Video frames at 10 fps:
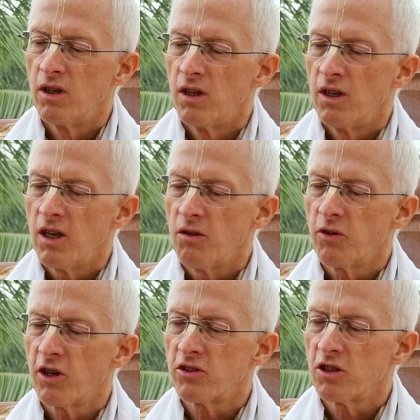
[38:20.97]
he
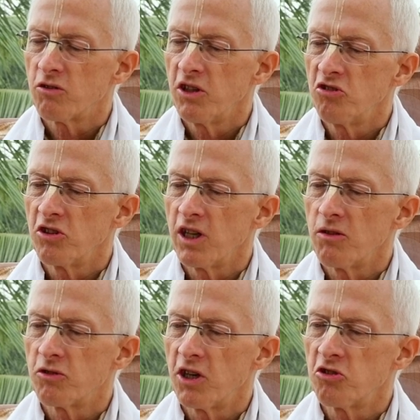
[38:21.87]
felt increasingly
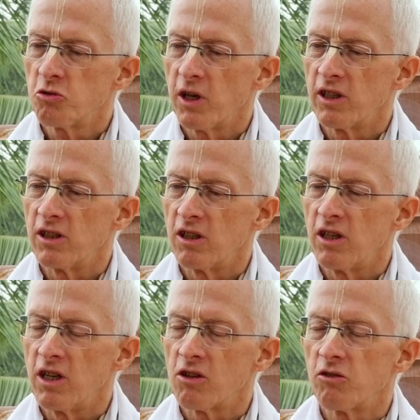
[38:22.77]
frustrated in the
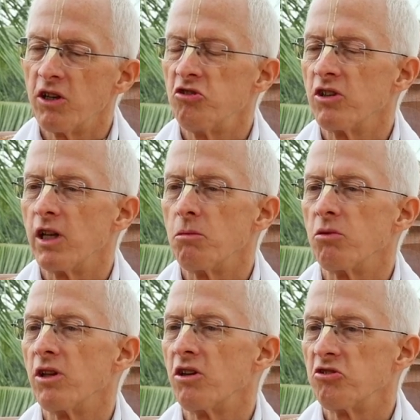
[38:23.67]
increasingly
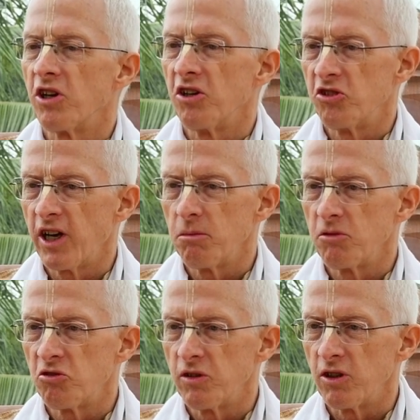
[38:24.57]
politicized
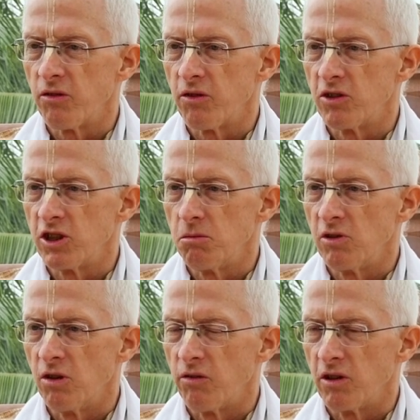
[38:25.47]
atmosphere of the
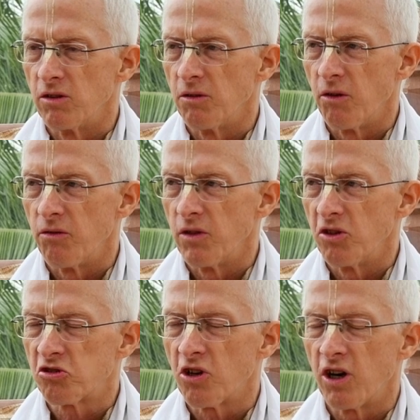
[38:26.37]

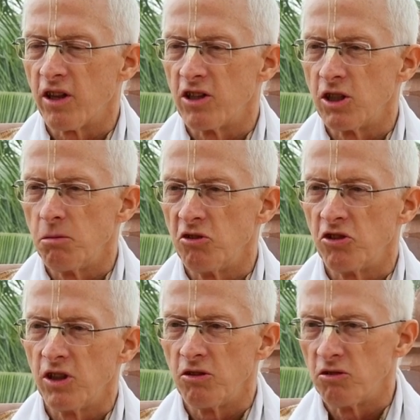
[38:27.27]
ISKCON and the
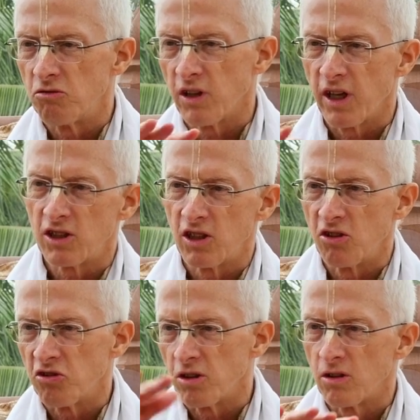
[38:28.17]
GBC relations
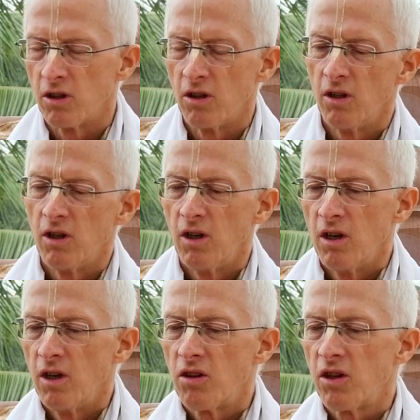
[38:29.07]
and
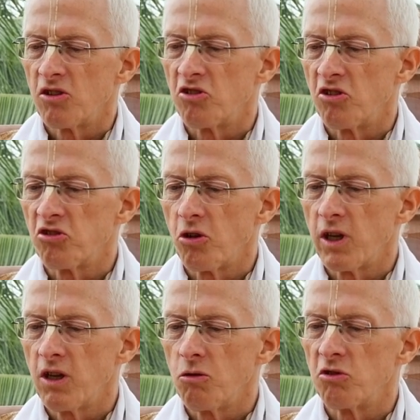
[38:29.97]
things. And so
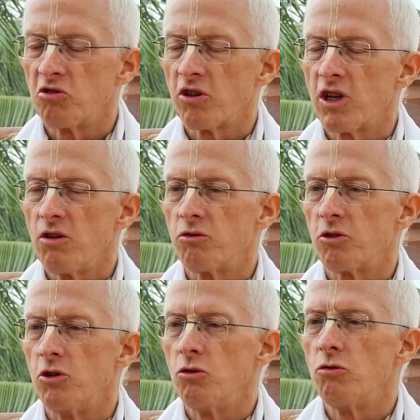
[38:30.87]
he was looking for a
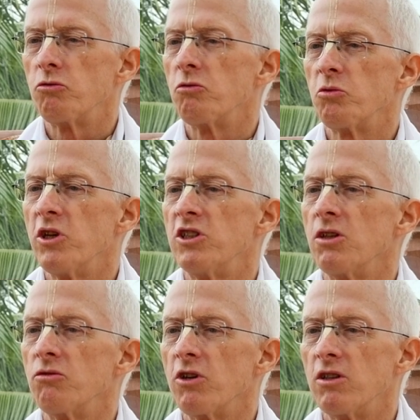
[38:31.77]
new preaching
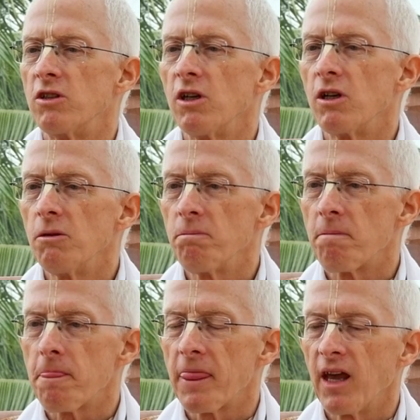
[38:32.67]
frontier,
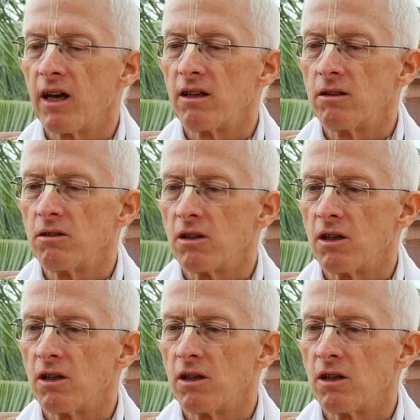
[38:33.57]
and